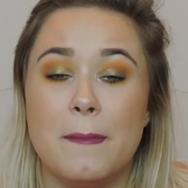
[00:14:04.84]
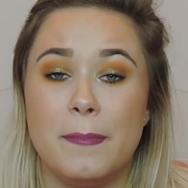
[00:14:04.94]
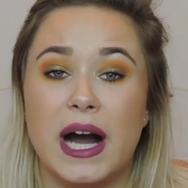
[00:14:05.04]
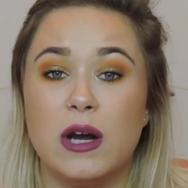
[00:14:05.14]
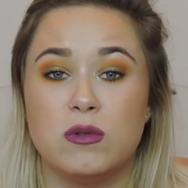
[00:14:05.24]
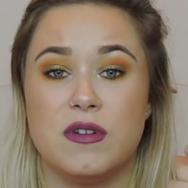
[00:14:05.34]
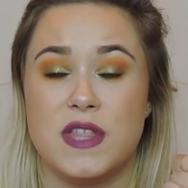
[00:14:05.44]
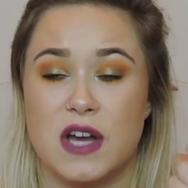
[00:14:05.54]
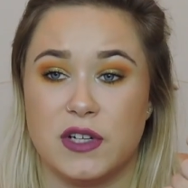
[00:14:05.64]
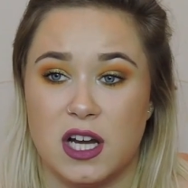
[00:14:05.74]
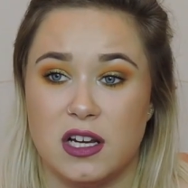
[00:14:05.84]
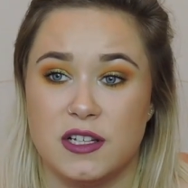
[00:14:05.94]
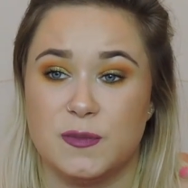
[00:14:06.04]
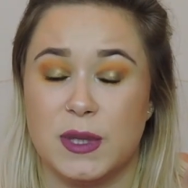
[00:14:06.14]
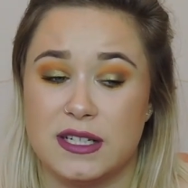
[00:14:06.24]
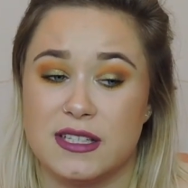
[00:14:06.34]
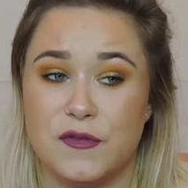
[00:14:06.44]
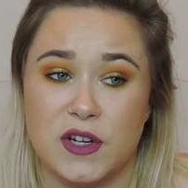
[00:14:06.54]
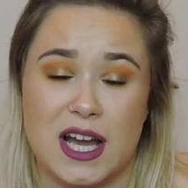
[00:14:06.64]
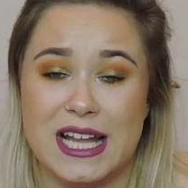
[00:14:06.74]
and buy all of the other colours because I
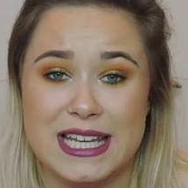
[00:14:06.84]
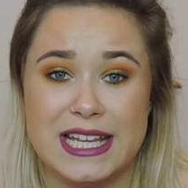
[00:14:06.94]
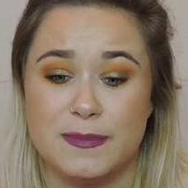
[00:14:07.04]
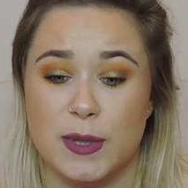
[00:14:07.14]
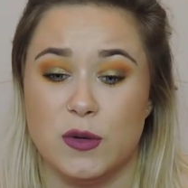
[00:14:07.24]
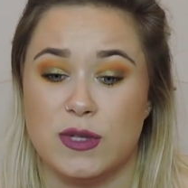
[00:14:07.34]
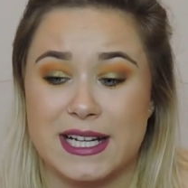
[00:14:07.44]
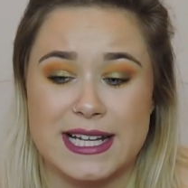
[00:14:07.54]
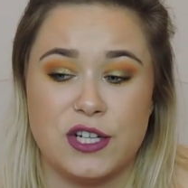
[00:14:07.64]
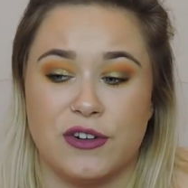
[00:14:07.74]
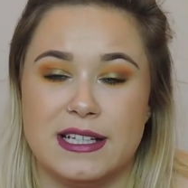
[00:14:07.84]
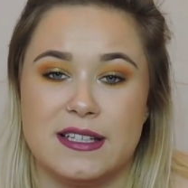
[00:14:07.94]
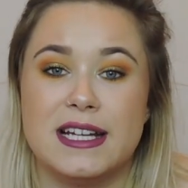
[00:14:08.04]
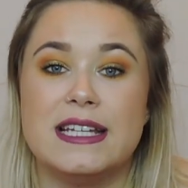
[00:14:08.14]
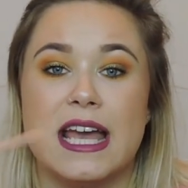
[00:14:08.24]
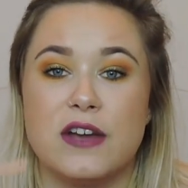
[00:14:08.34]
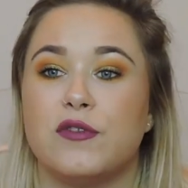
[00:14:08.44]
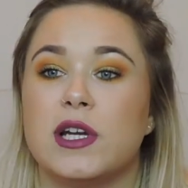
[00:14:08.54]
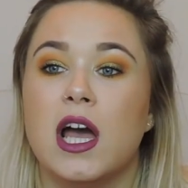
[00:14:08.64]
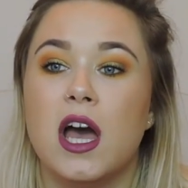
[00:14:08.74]
feel like I need blues, I need greens, I need
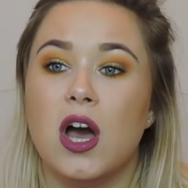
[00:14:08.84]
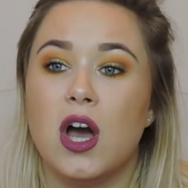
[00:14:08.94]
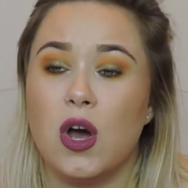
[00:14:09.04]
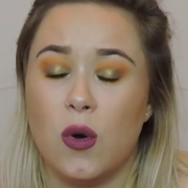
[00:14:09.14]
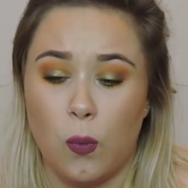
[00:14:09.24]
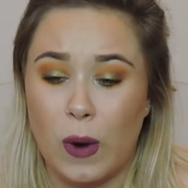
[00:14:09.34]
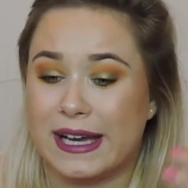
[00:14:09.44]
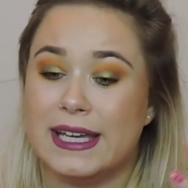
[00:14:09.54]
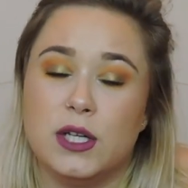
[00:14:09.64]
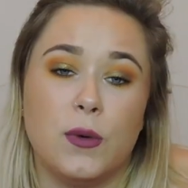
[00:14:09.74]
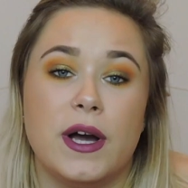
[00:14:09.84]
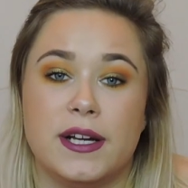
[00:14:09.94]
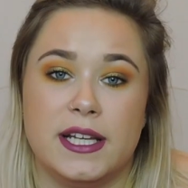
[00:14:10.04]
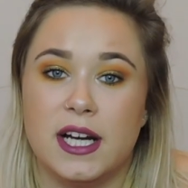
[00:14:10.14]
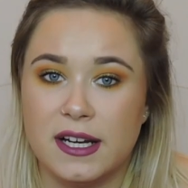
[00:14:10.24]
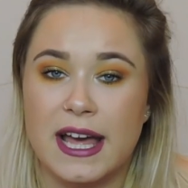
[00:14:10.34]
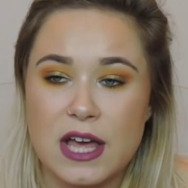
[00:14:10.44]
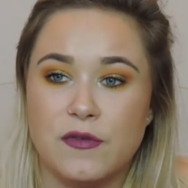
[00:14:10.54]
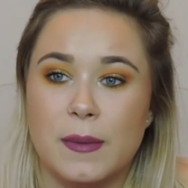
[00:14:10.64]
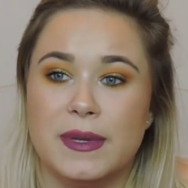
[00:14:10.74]
every wacky quirky colour
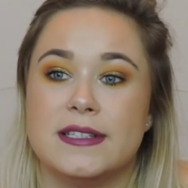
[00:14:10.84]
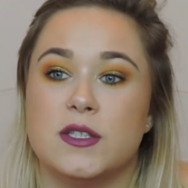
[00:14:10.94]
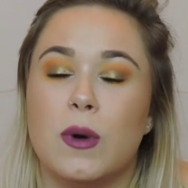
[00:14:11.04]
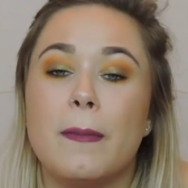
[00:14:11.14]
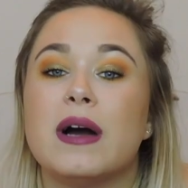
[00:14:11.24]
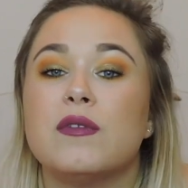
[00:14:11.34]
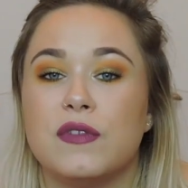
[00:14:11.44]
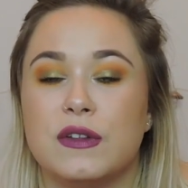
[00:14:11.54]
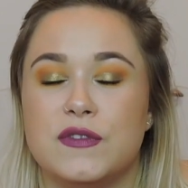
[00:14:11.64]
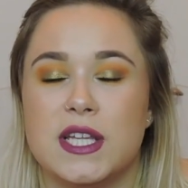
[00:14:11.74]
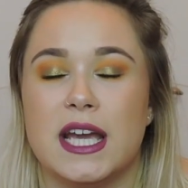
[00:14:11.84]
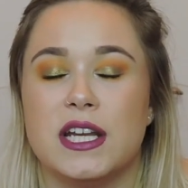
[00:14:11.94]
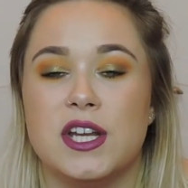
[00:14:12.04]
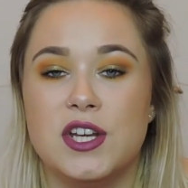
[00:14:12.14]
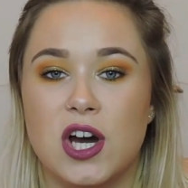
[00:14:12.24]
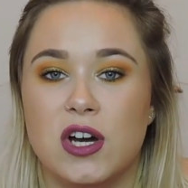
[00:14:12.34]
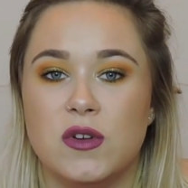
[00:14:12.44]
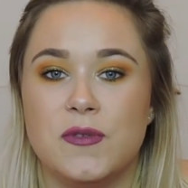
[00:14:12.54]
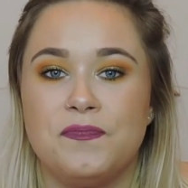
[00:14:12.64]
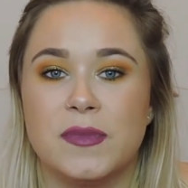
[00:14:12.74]
ever because it's £1.50 and I
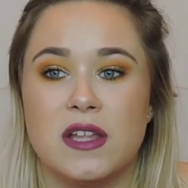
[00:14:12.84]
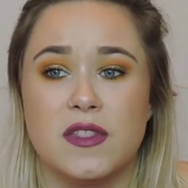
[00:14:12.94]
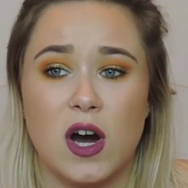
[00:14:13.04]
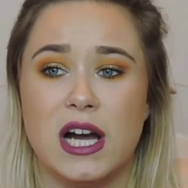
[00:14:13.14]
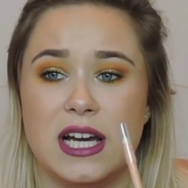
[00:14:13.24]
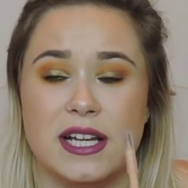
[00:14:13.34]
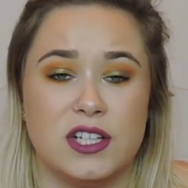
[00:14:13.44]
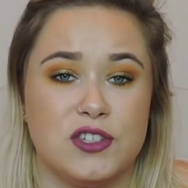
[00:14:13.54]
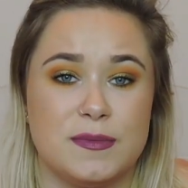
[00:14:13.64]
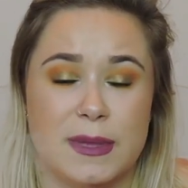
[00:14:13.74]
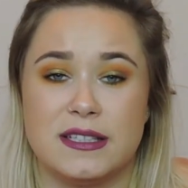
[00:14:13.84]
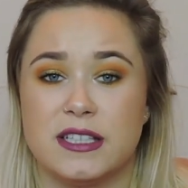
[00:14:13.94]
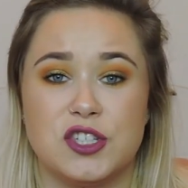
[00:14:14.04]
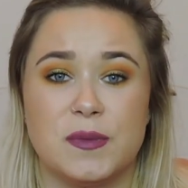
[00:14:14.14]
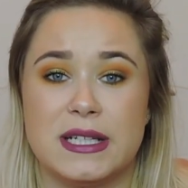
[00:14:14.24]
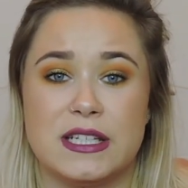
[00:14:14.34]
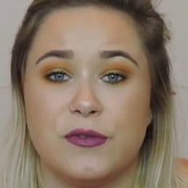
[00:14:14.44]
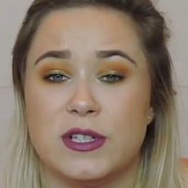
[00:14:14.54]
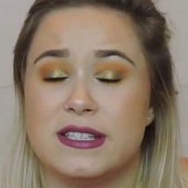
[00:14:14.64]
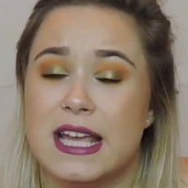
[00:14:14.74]
know the eyeliner just makes such a big
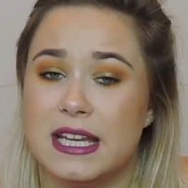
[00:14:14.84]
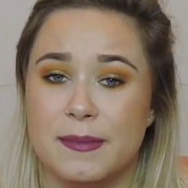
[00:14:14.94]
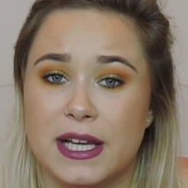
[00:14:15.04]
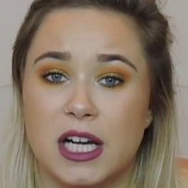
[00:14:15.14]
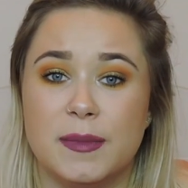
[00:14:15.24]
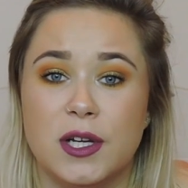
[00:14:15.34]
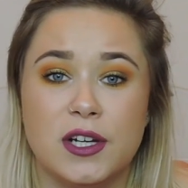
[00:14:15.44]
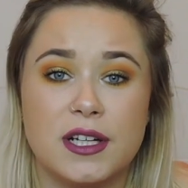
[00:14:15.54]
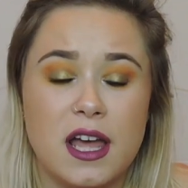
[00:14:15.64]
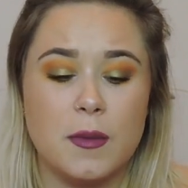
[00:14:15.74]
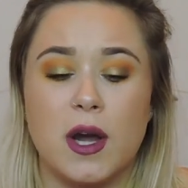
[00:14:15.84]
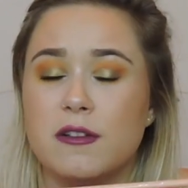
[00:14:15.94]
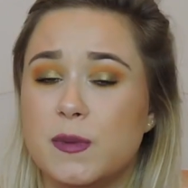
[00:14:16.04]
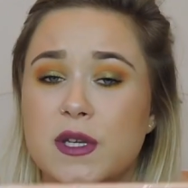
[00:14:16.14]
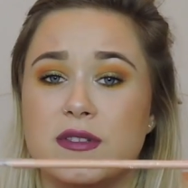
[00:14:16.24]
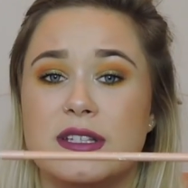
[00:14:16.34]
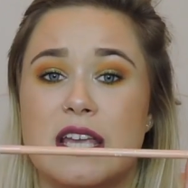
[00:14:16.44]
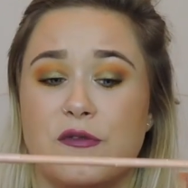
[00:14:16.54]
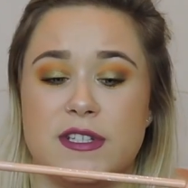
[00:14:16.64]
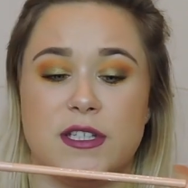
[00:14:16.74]
difference to any makeup look. I'm going to be using this
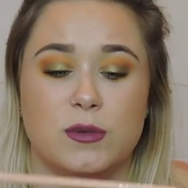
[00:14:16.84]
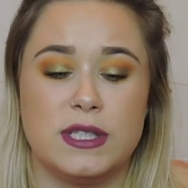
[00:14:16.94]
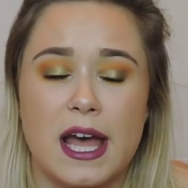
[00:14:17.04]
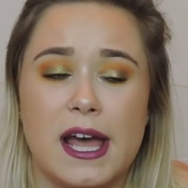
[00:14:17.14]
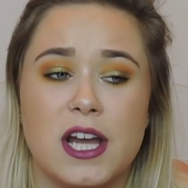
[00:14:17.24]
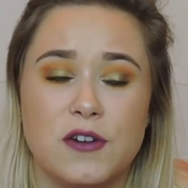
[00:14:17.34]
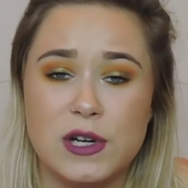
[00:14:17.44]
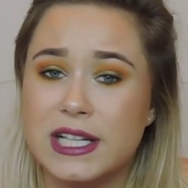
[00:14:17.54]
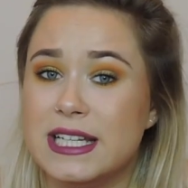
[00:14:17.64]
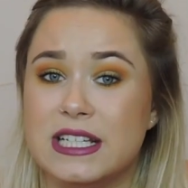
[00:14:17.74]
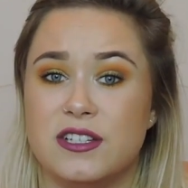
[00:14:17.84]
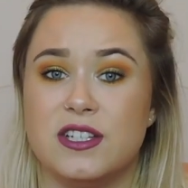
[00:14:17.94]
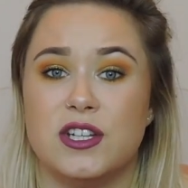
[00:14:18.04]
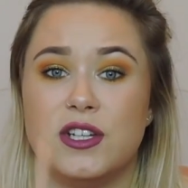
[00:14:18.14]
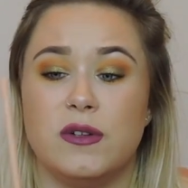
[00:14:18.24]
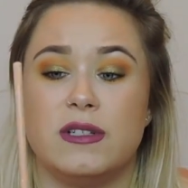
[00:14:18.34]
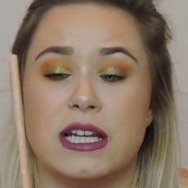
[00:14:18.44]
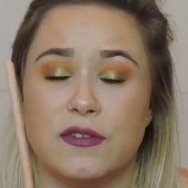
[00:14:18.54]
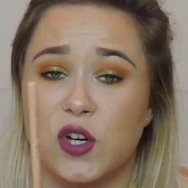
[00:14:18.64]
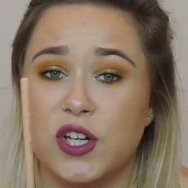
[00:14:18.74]
every single day. I really needed a nude
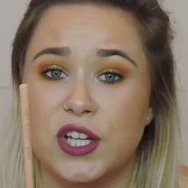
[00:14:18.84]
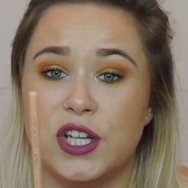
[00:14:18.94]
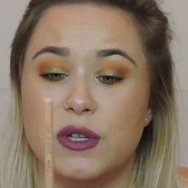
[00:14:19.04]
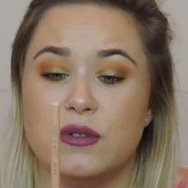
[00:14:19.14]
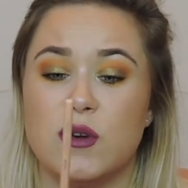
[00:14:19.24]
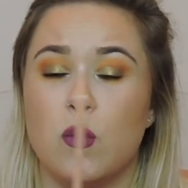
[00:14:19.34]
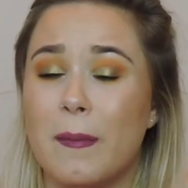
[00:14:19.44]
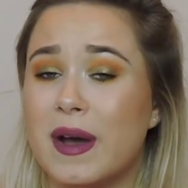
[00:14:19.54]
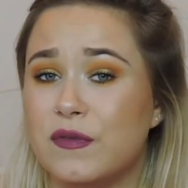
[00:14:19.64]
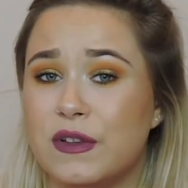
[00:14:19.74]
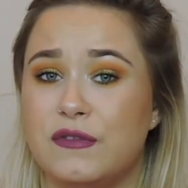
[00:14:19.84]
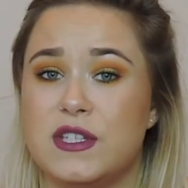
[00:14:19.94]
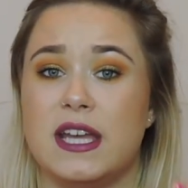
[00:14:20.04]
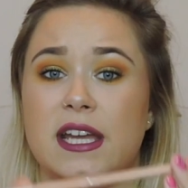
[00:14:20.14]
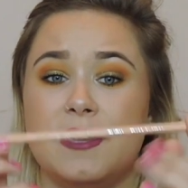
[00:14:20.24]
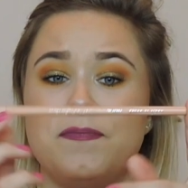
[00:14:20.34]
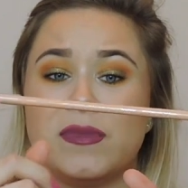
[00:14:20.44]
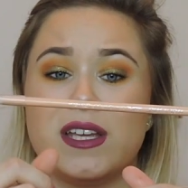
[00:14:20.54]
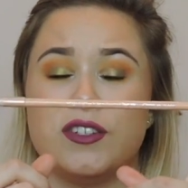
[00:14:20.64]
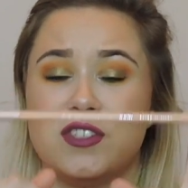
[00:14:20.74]
and I've got a nude. £1.50,
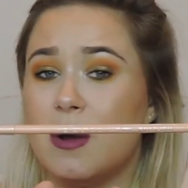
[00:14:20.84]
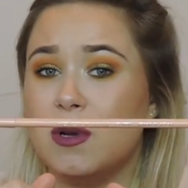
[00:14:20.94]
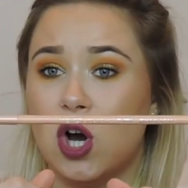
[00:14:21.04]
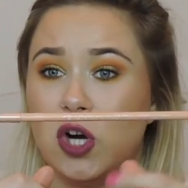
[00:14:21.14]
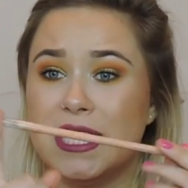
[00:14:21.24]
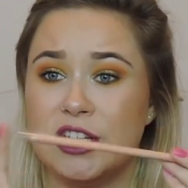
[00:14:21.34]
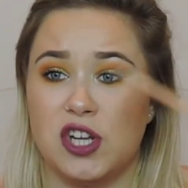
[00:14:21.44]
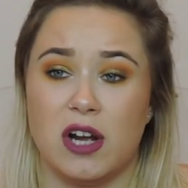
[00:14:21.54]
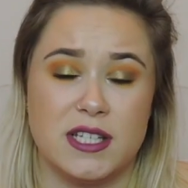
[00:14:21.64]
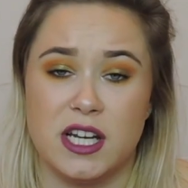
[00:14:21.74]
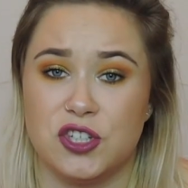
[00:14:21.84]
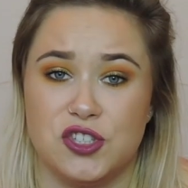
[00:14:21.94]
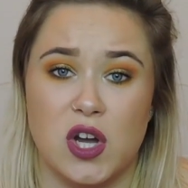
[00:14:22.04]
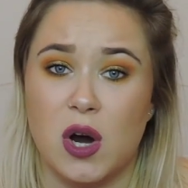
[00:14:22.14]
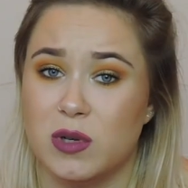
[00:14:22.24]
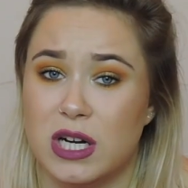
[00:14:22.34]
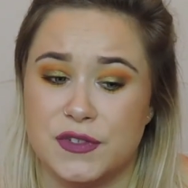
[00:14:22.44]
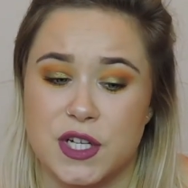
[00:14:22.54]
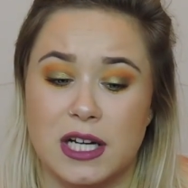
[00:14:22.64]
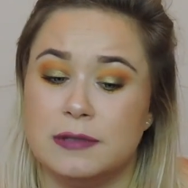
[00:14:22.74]
so long, literally going to last you your whole
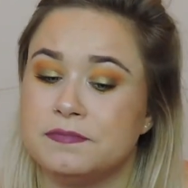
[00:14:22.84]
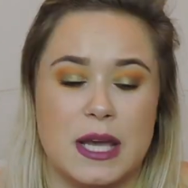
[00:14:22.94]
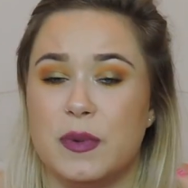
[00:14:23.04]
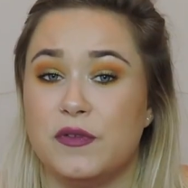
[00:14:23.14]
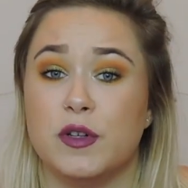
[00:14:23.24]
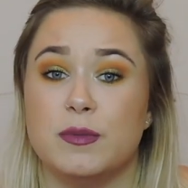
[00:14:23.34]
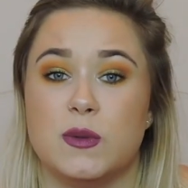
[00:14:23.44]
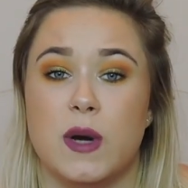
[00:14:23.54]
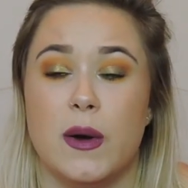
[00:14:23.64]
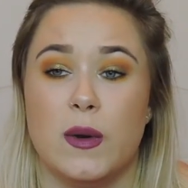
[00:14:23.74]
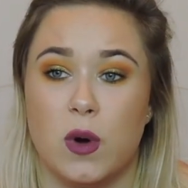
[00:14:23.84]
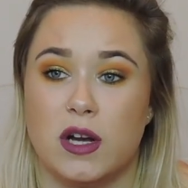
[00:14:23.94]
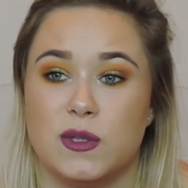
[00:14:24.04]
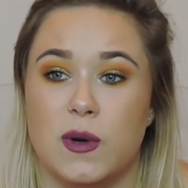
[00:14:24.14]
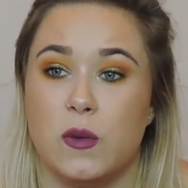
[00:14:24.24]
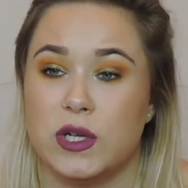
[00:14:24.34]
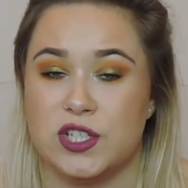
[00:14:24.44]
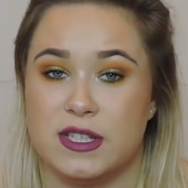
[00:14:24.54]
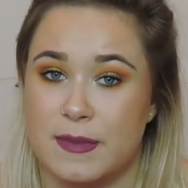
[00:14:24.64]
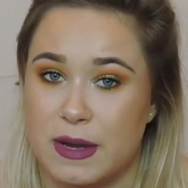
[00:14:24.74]
lifetime. It performs well, it works well,
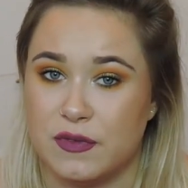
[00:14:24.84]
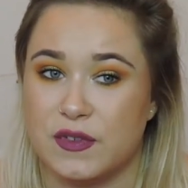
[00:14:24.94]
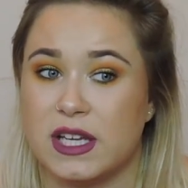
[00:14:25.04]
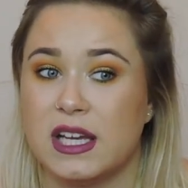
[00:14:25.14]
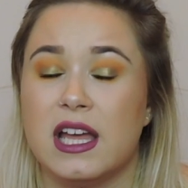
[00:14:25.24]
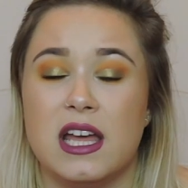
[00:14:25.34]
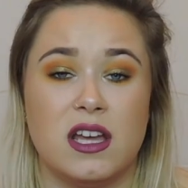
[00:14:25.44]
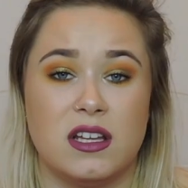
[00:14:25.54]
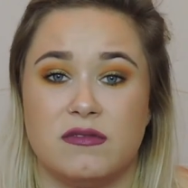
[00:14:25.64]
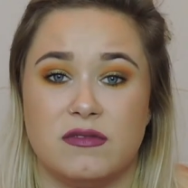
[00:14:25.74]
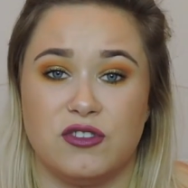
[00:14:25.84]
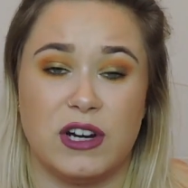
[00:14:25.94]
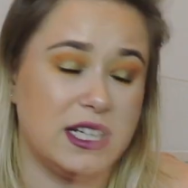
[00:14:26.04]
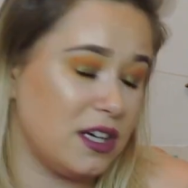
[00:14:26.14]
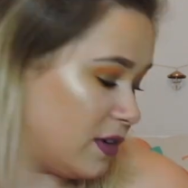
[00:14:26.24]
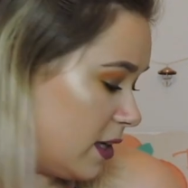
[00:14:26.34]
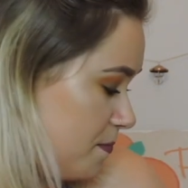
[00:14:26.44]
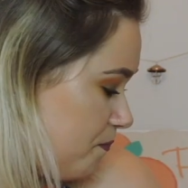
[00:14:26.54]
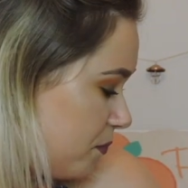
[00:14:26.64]
which is the main thing. Great, love it.